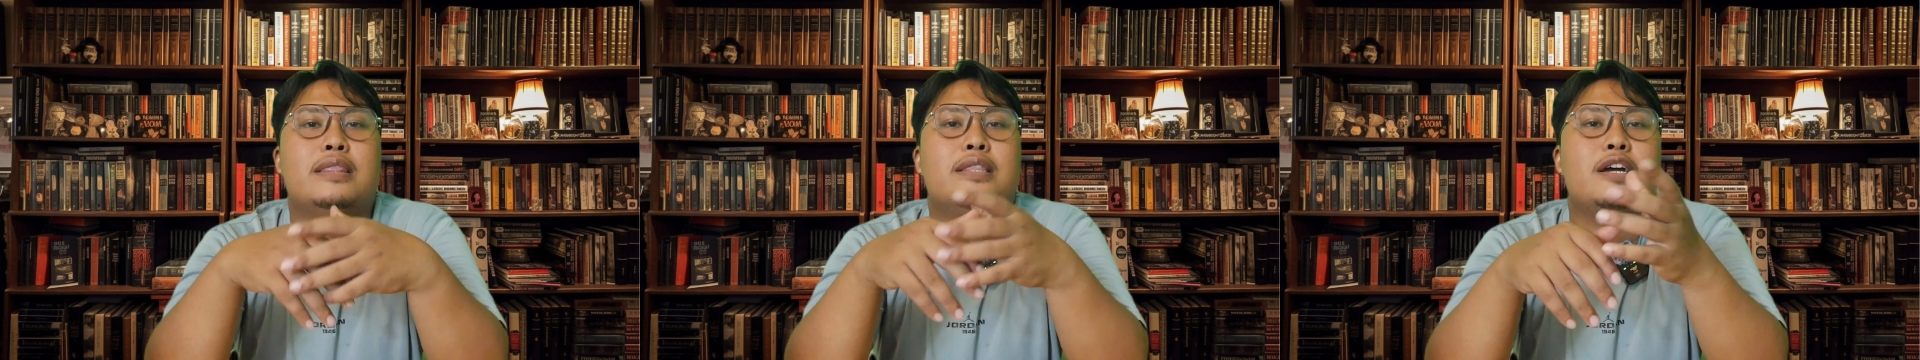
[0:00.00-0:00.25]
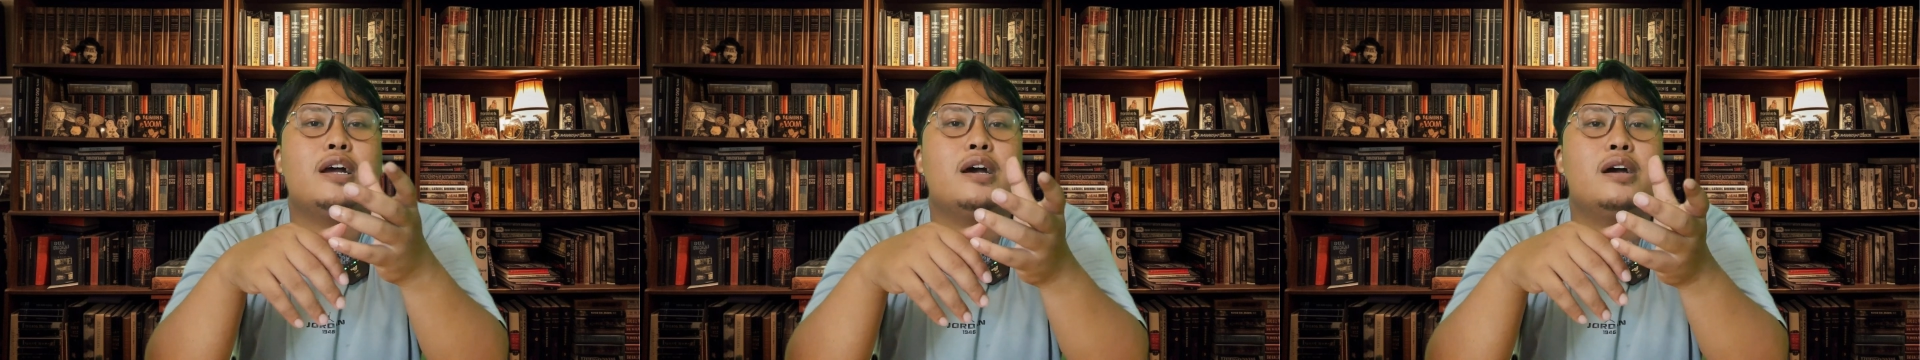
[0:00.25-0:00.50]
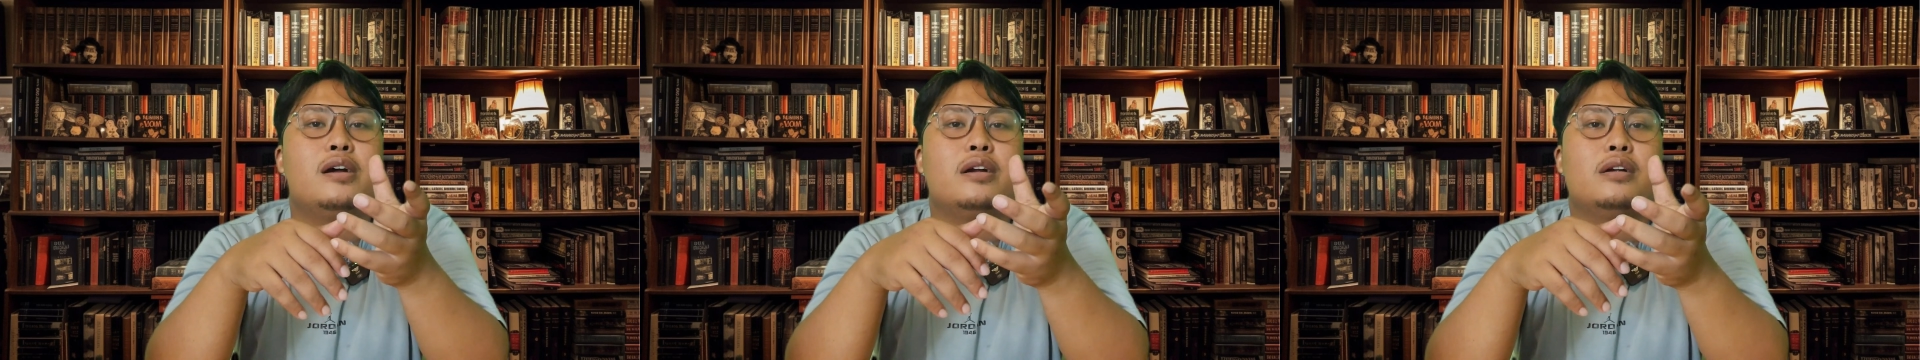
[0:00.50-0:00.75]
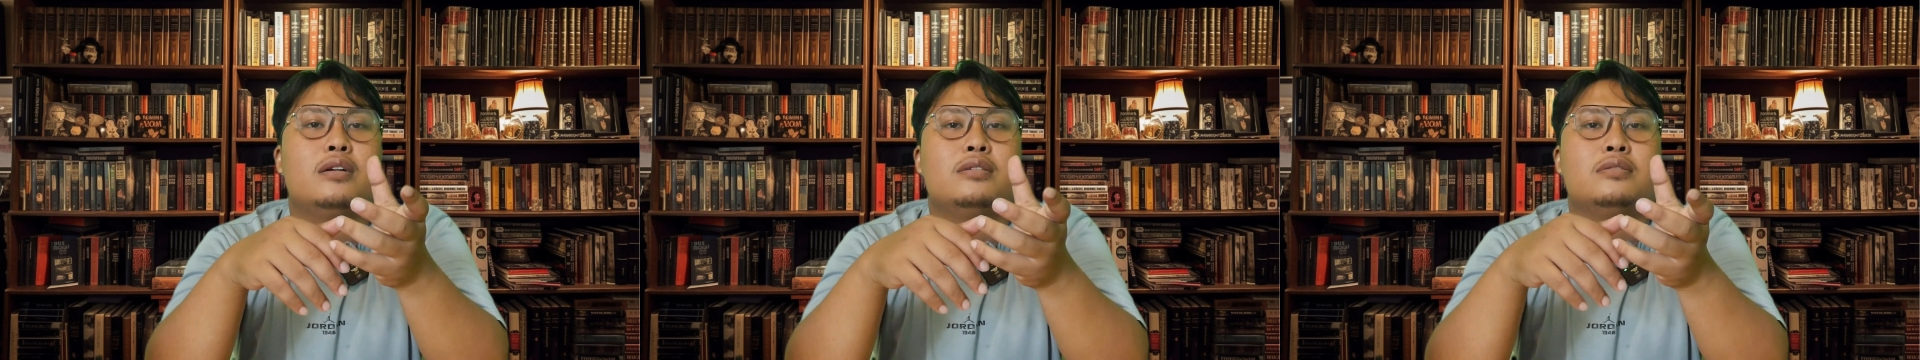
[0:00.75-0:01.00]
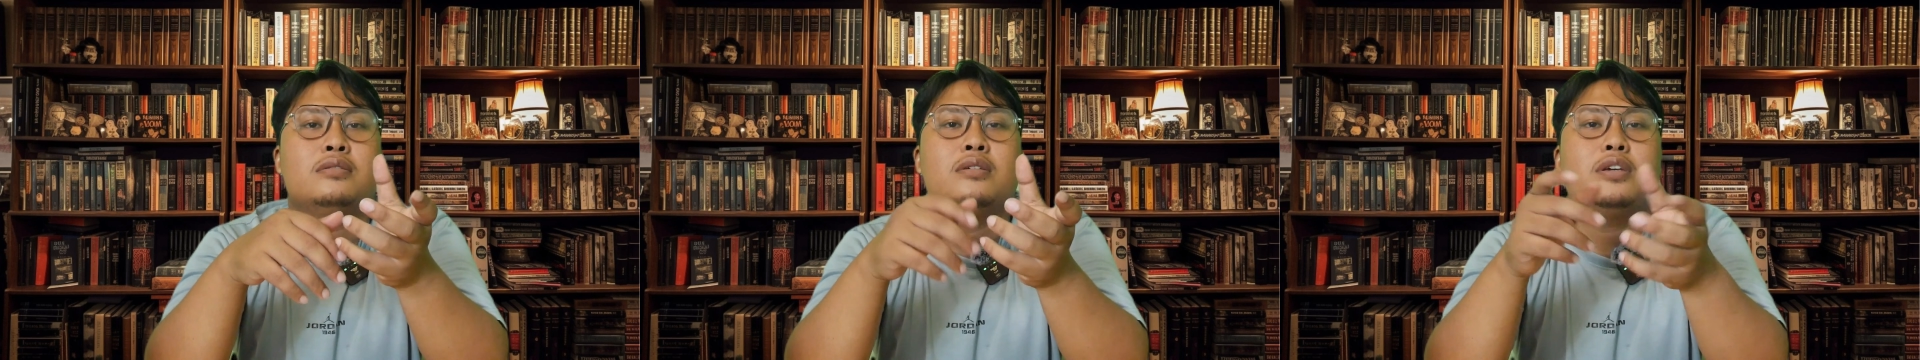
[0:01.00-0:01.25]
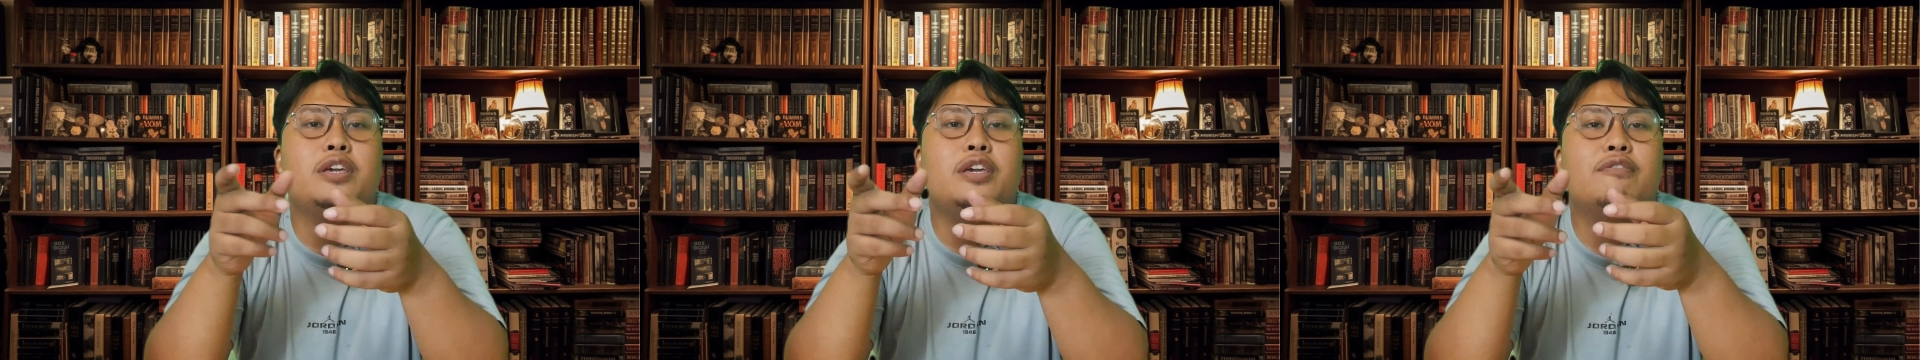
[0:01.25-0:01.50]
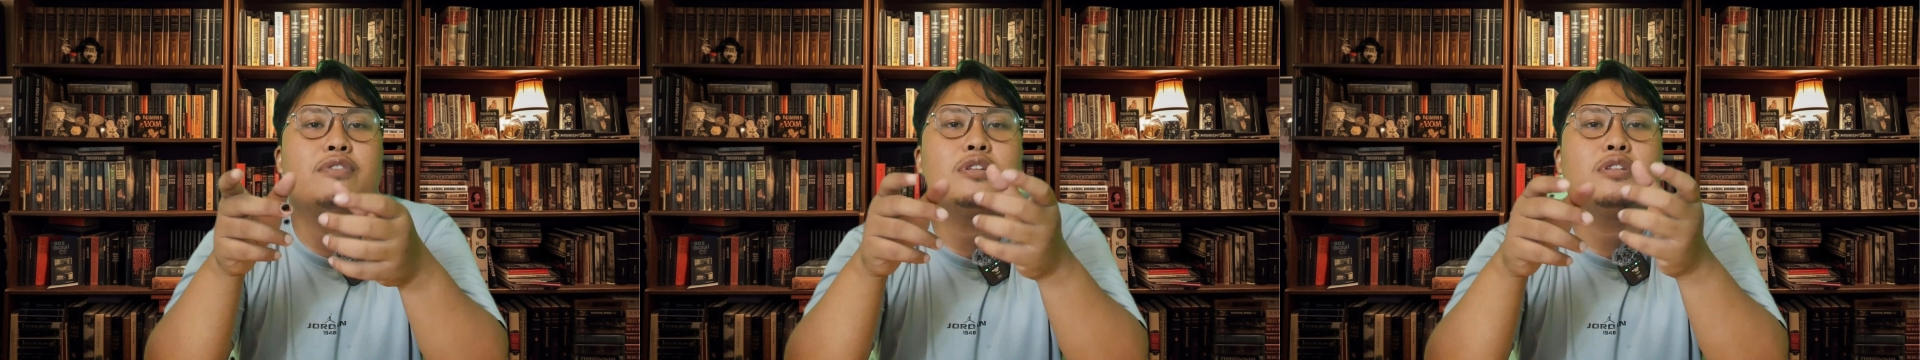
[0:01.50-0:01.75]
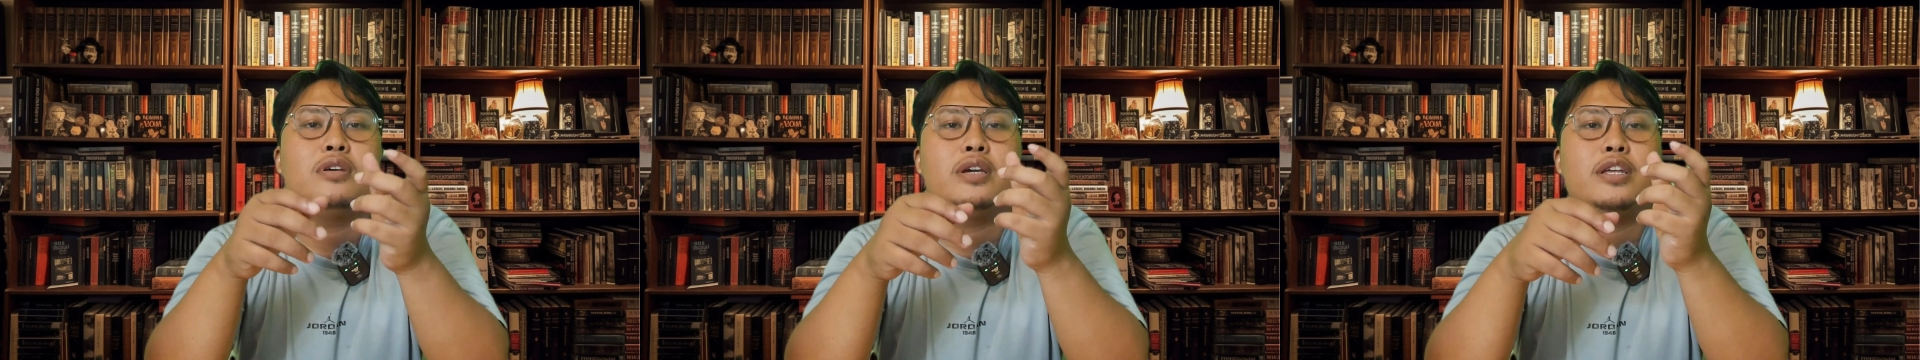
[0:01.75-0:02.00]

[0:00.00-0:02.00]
There are even